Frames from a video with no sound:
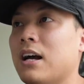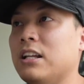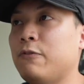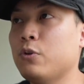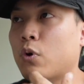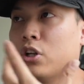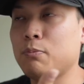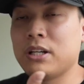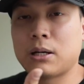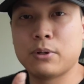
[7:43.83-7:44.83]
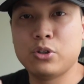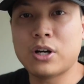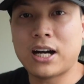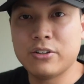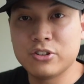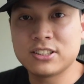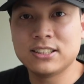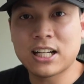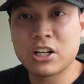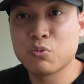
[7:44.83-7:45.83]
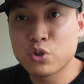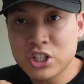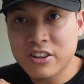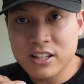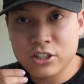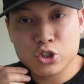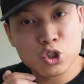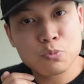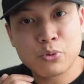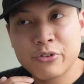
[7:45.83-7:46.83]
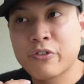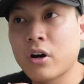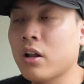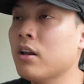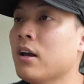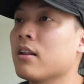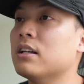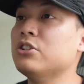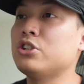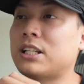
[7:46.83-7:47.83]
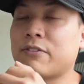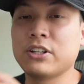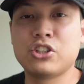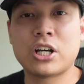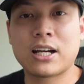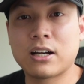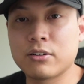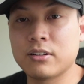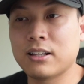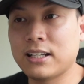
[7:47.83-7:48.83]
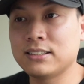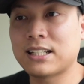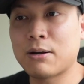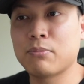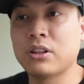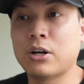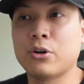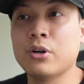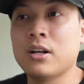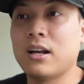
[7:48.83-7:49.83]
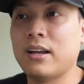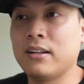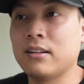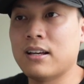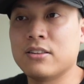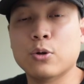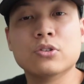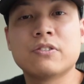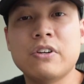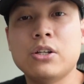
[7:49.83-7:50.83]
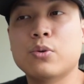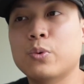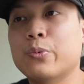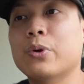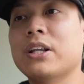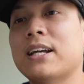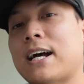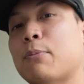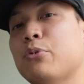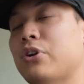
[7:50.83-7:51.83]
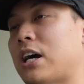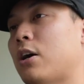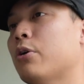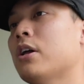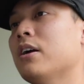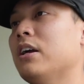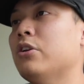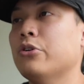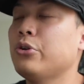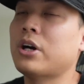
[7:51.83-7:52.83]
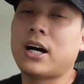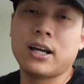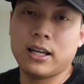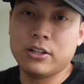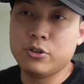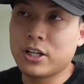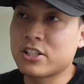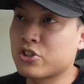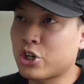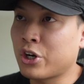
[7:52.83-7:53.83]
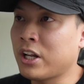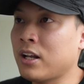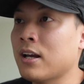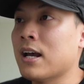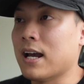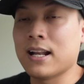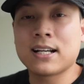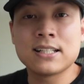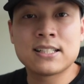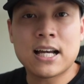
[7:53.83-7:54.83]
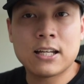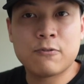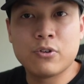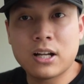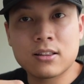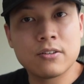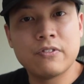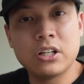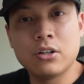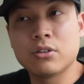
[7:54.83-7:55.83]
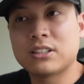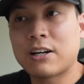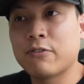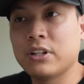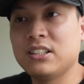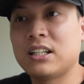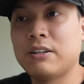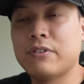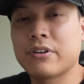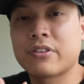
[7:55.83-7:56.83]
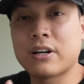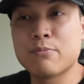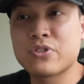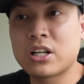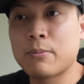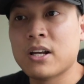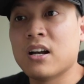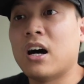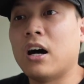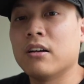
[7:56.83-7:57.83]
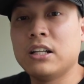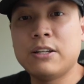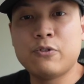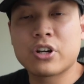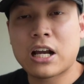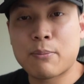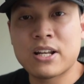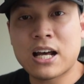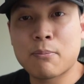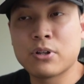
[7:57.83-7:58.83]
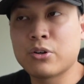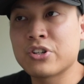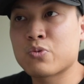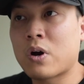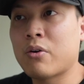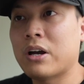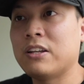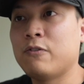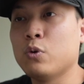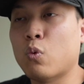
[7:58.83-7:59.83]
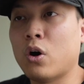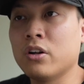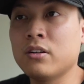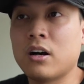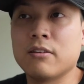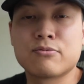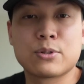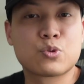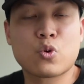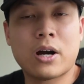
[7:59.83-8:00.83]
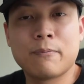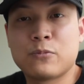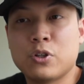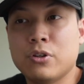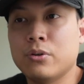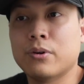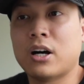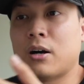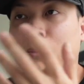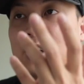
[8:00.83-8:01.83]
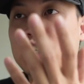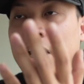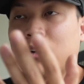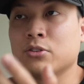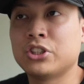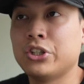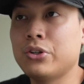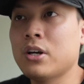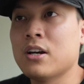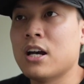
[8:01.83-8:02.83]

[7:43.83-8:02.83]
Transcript: And if you want to become a UI and UX designer, which I think is super fun, then you should definitely check out the links down below. And those videos will really help you out in your UI and UX journey. And like I said, if you like the video, definitely give it a thumbs up. Leave your comment down below as well. And if you want, subscribe to my channel too.